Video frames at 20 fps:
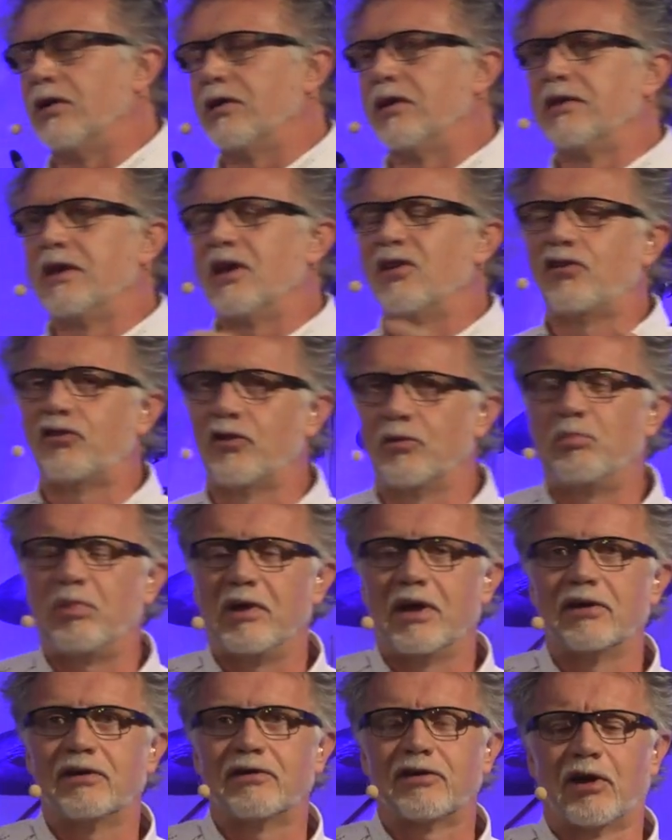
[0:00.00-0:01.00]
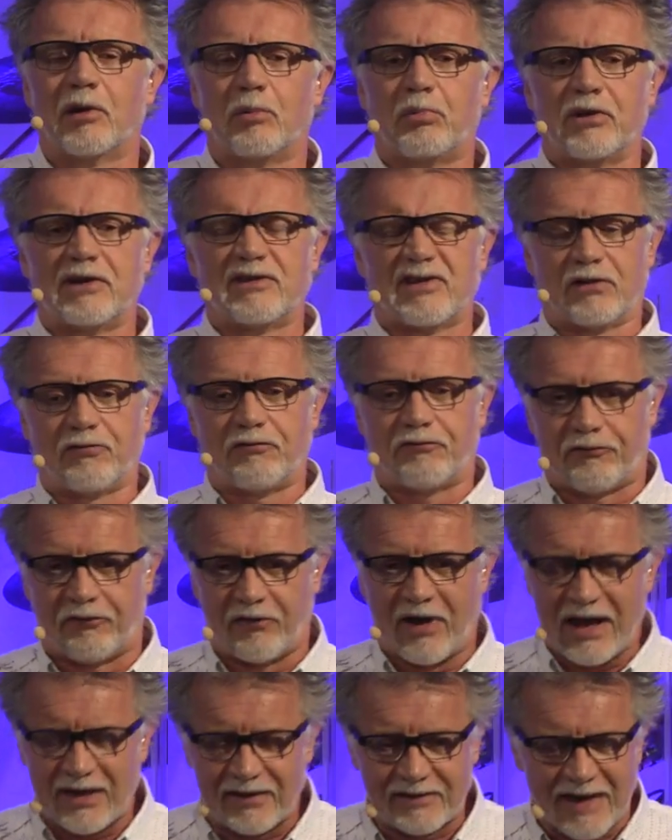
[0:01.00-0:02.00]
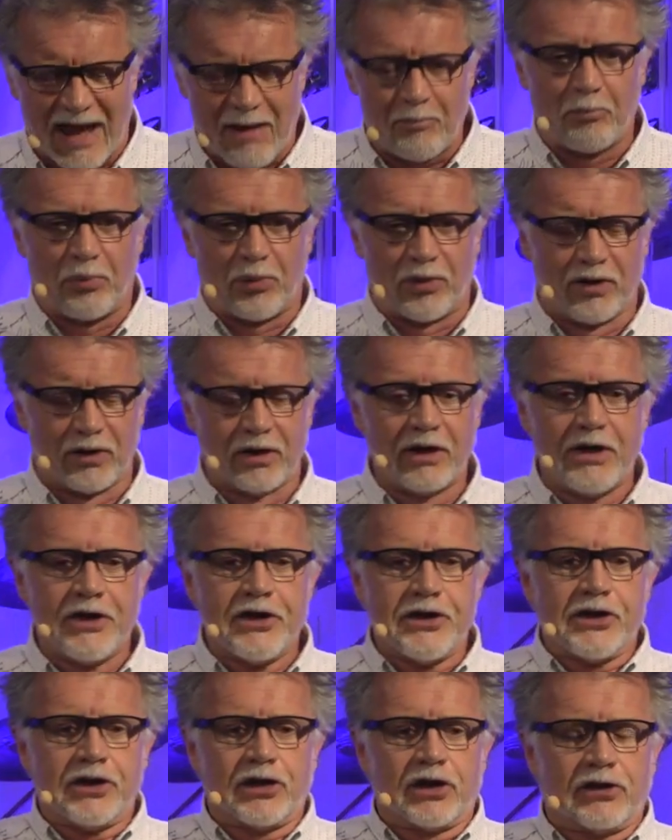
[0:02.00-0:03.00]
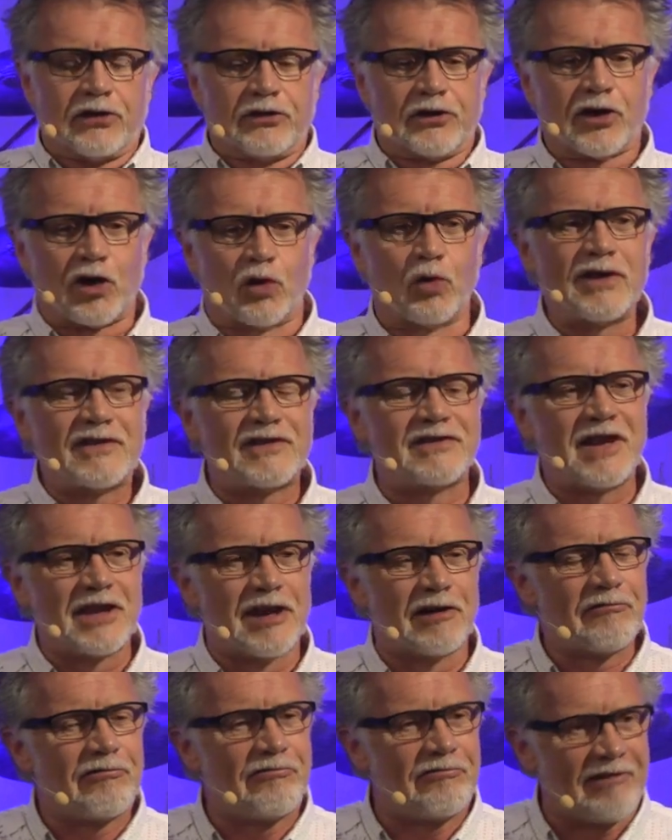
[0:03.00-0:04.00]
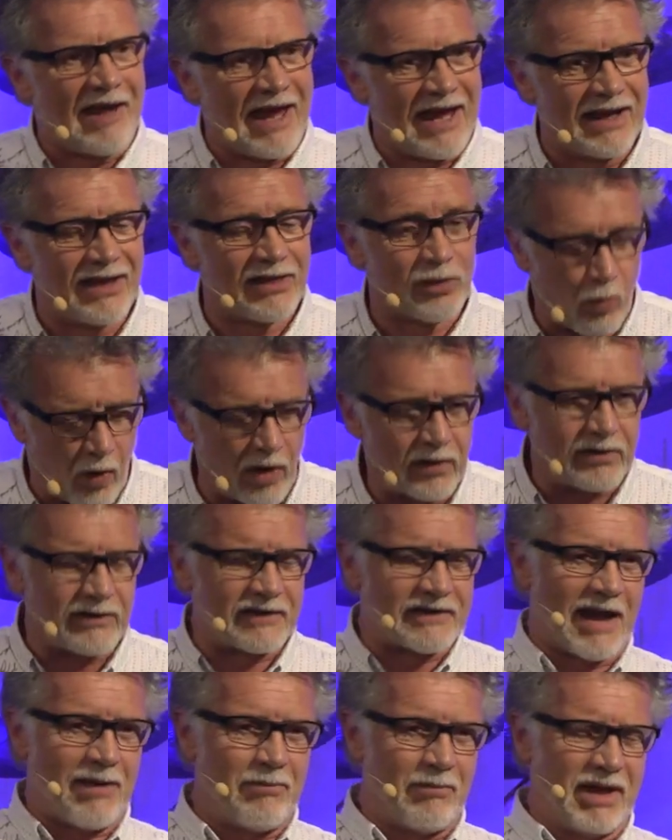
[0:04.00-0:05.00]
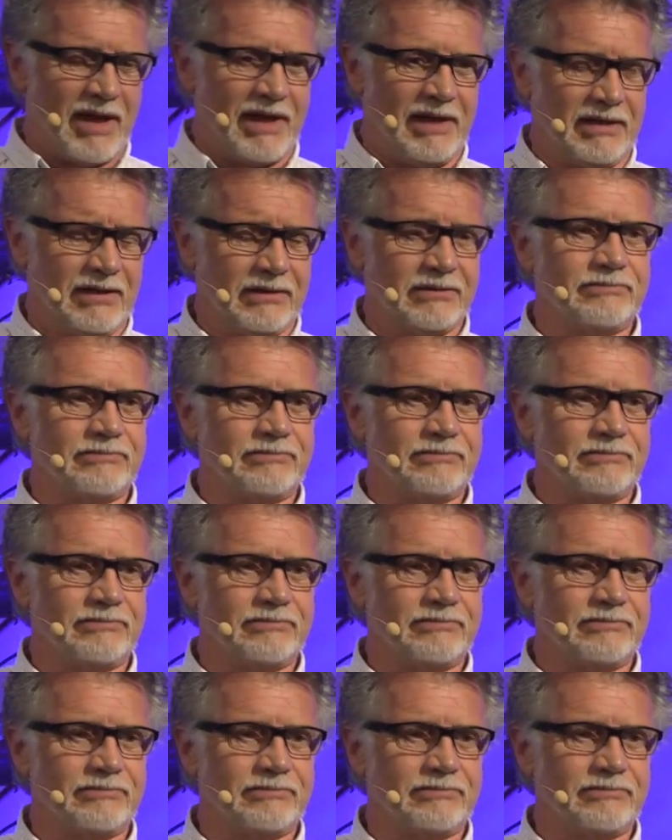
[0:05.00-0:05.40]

than they should be interpreted. For example, the Christian faith, what does that mean?